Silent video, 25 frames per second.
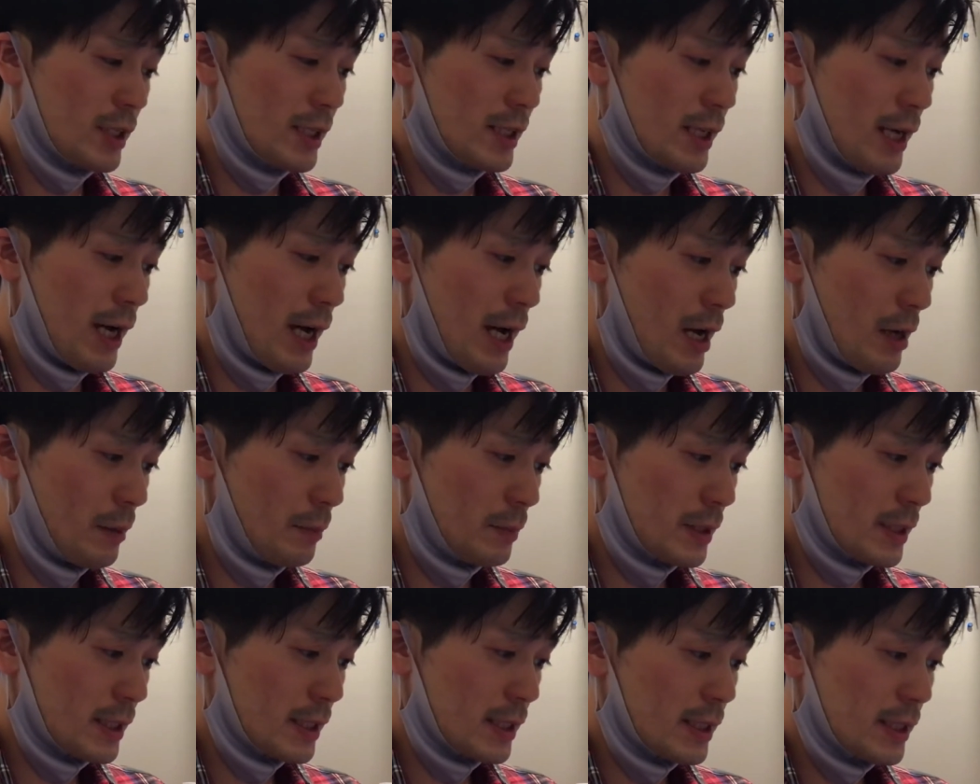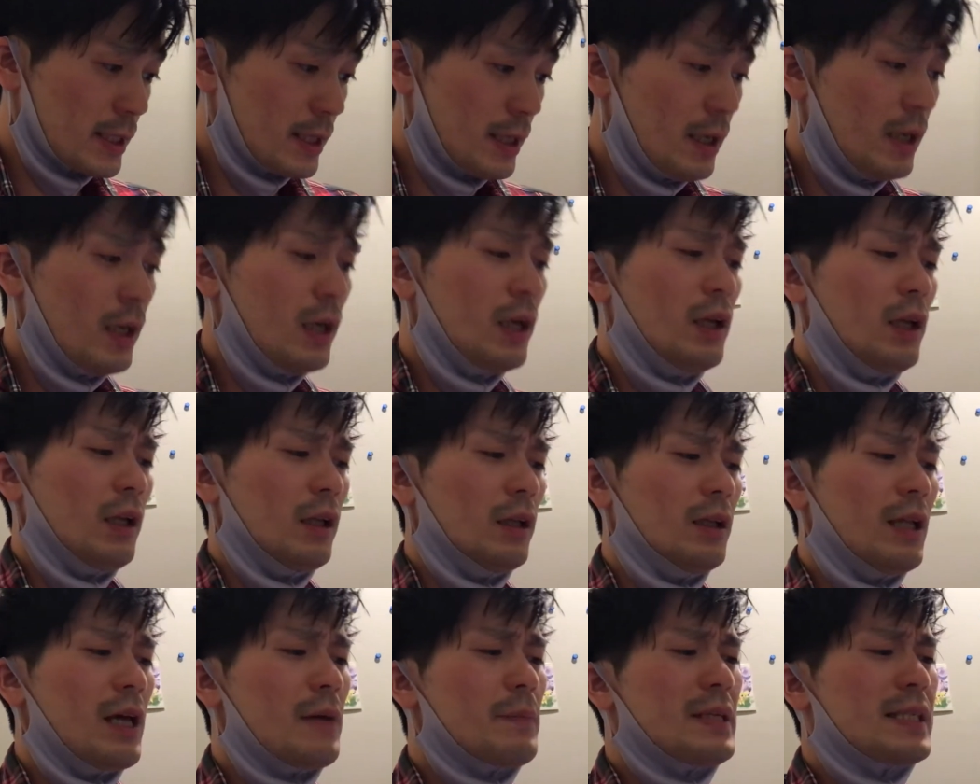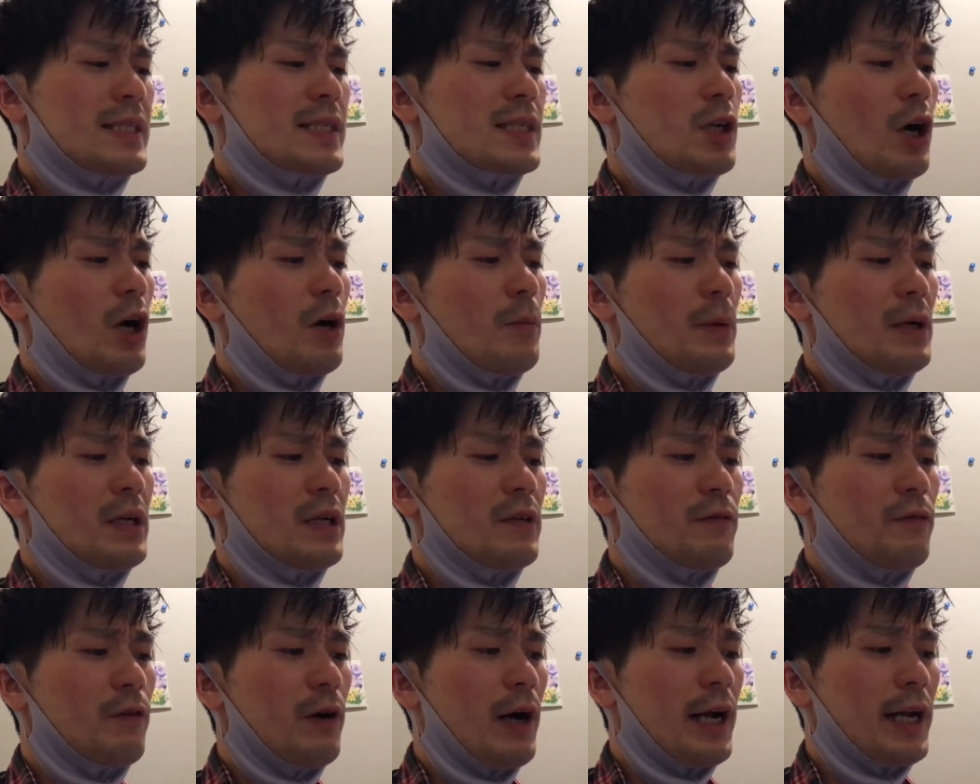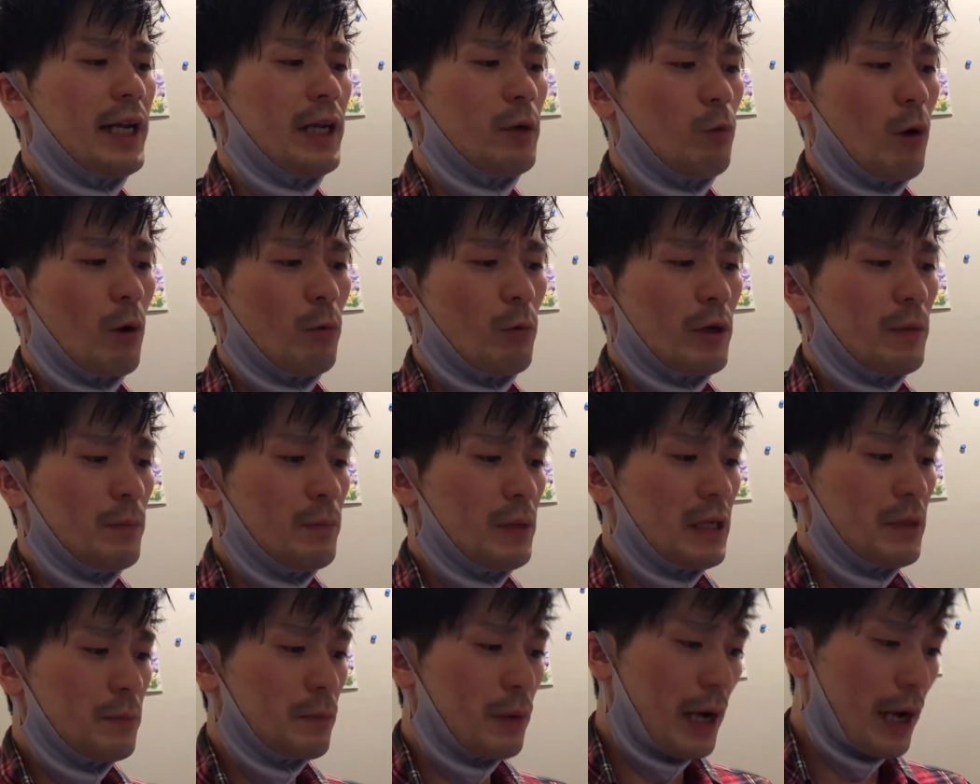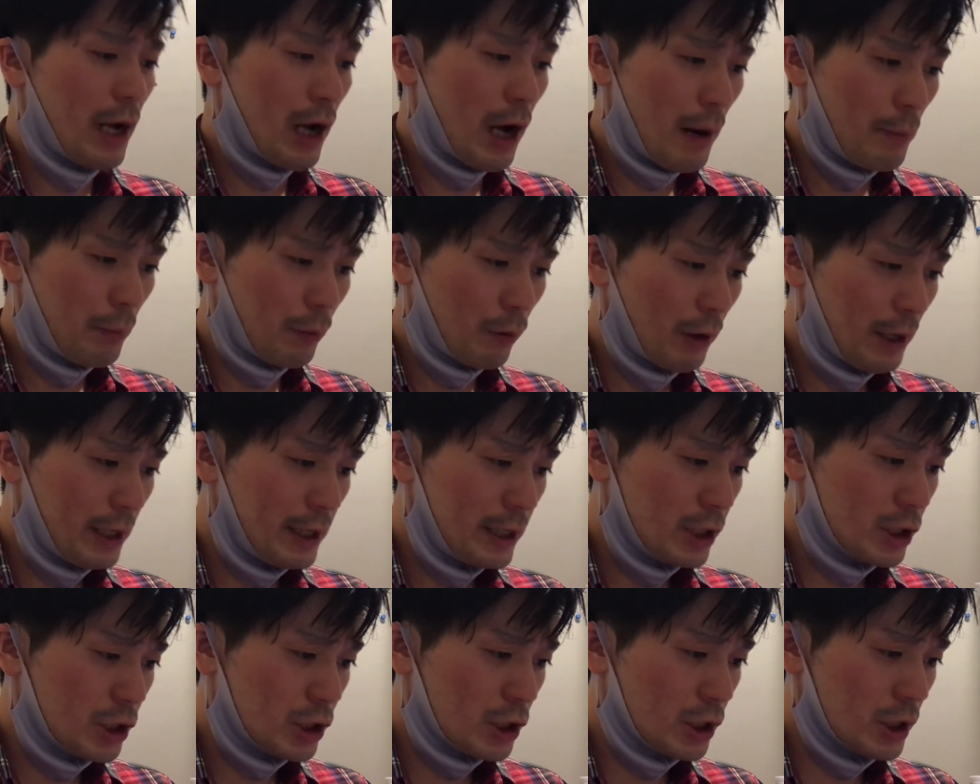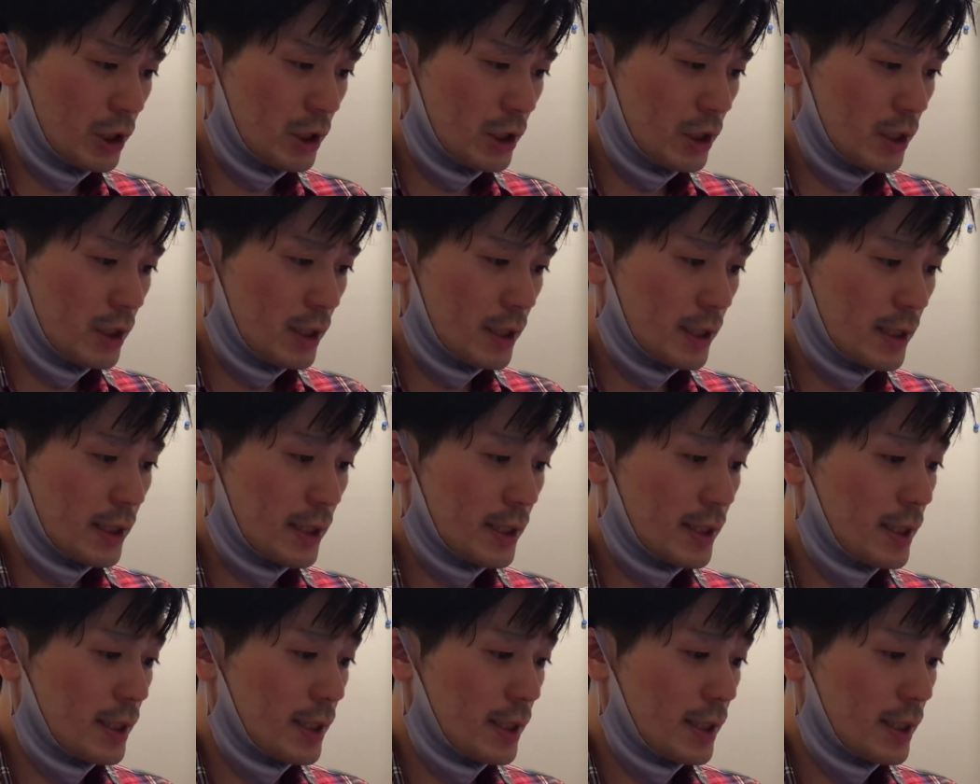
steps? Let me start by defining what we mean by operations.